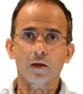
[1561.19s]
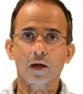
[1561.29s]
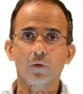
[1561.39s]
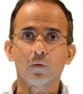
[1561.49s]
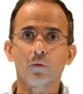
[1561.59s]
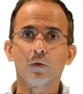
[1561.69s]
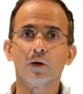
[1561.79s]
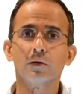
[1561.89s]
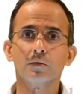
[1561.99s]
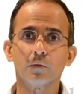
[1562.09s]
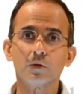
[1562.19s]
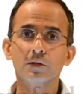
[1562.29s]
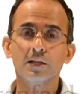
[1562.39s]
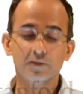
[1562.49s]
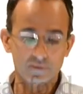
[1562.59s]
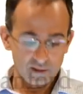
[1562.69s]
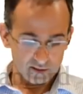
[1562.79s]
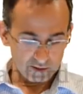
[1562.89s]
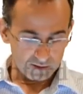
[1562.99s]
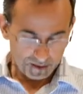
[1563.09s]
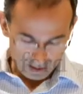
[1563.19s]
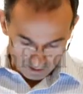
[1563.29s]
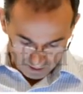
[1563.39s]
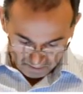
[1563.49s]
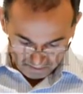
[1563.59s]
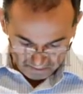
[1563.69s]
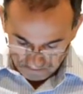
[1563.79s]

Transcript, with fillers: Now, uh, what these these um,